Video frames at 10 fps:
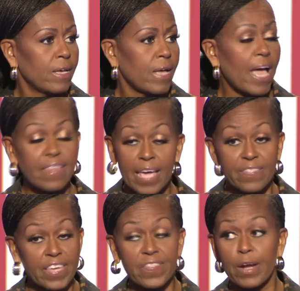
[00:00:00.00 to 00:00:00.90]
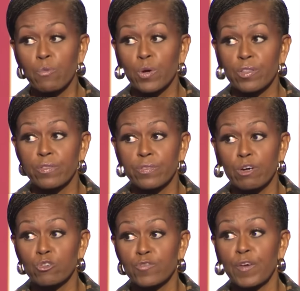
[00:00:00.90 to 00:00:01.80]
And, and then there were
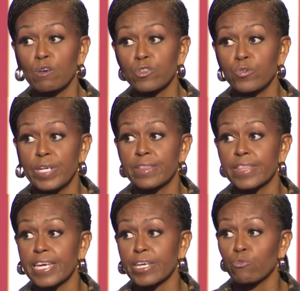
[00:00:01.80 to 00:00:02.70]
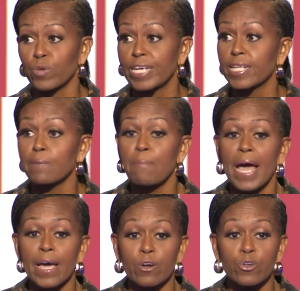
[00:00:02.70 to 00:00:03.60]
those folks who didn't think it really
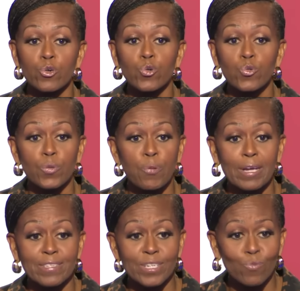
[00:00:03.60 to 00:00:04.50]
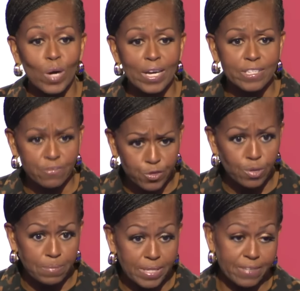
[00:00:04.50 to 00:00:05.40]
mattered who the president was, if you
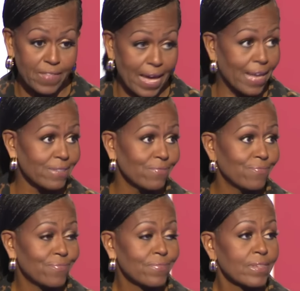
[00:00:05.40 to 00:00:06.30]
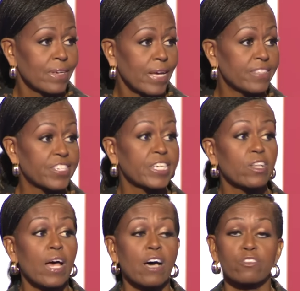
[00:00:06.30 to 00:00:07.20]
can believe that and
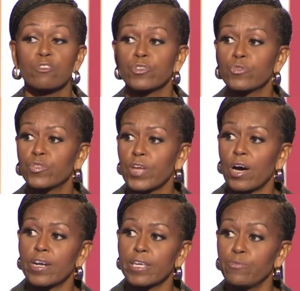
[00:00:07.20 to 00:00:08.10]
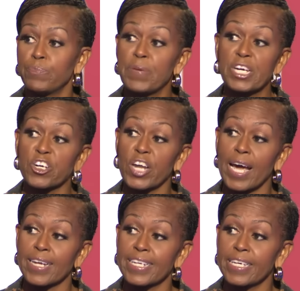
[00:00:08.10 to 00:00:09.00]
still others who thought it'd be a good
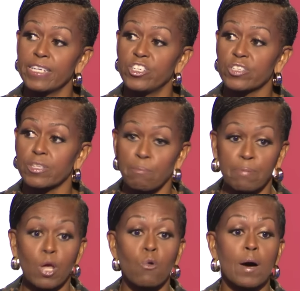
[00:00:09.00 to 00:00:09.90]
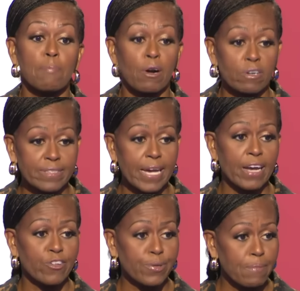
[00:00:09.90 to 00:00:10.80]
idea just to blow up our
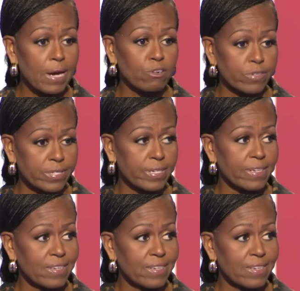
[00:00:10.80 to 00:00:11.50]
entire democracy.